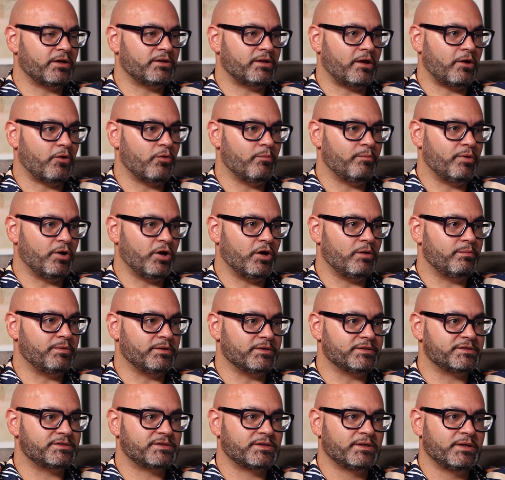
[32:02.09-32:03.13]
Your Day on
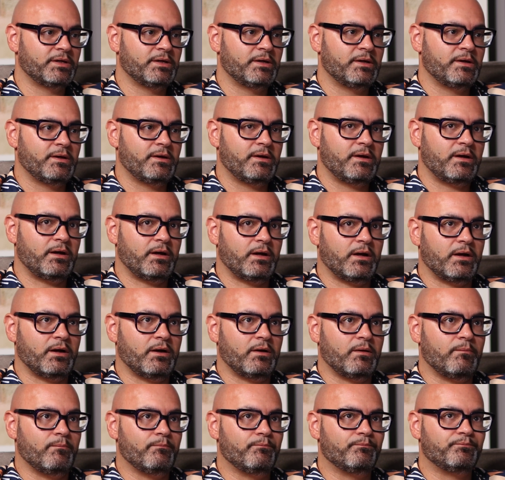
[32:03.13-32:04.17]
Purpose.
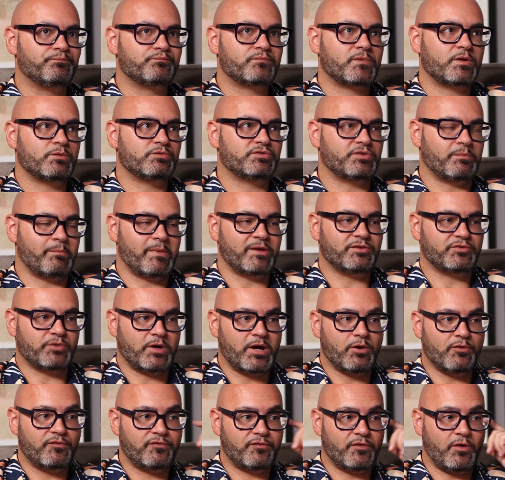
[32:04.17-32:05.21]
It was a mental
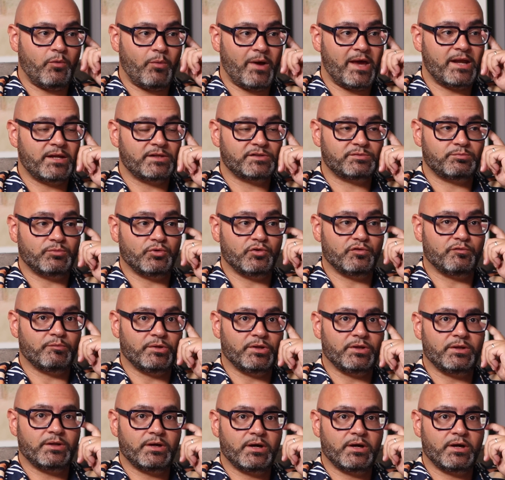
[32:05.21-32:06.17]
health awareness movement.